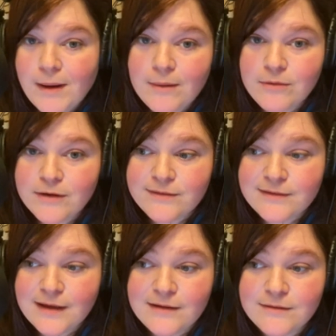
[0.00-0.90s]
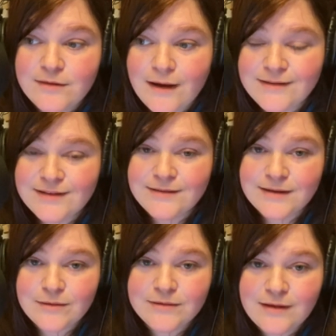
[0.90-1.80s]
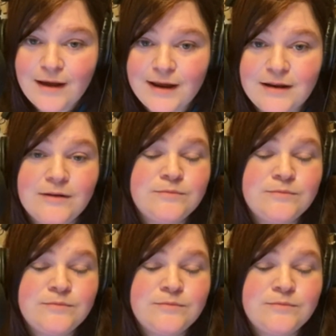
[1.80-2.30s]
operas and toss us outside